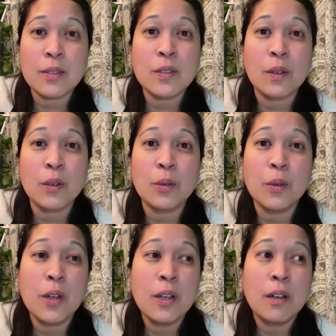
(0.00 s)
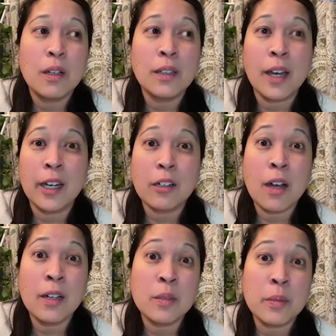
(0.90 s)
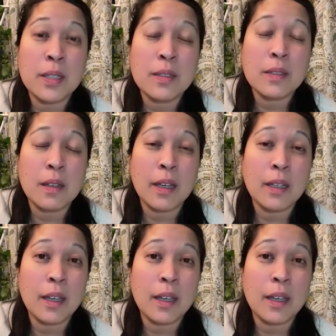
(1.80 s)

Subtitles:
So a lot of condiments like